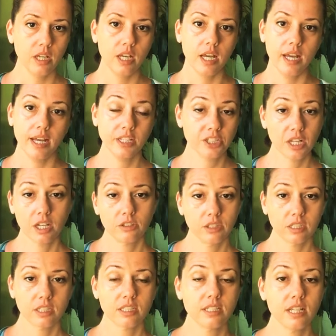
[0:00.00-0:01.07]
And
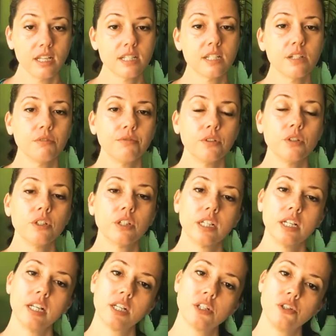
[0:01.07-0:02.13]
Chaturanga Dandasana further
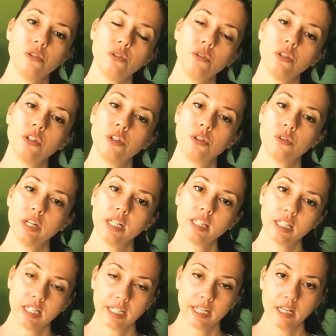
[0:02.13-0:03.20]
connects you to the
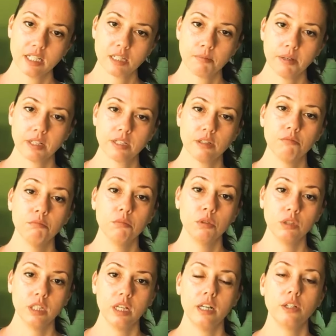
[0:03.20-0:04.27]
strengthening aspect of
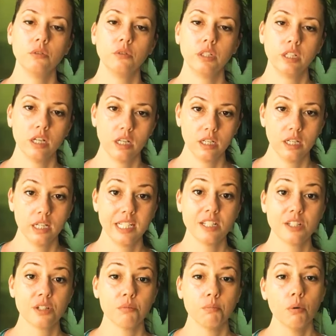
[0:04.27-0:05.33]
Mula and Uddiyana in
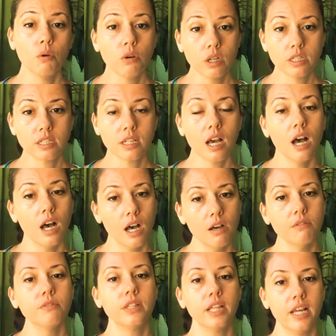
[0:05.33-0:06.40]
support
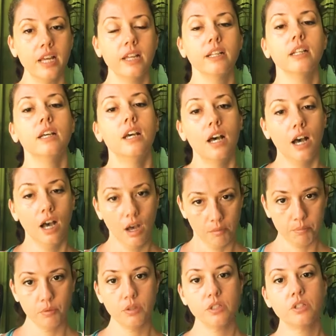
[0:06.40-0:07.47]
of then
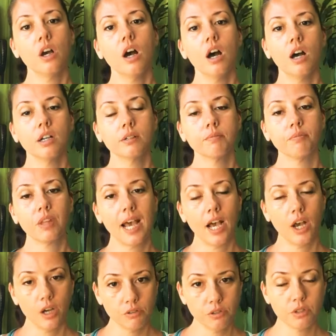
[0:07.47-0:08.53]
upward dog.
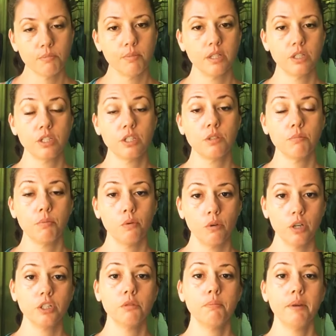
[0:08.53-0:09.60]
How do the bandhas
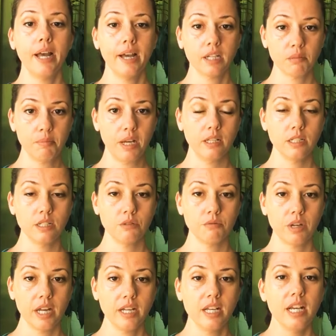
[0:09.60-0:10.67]
support your back bend, right?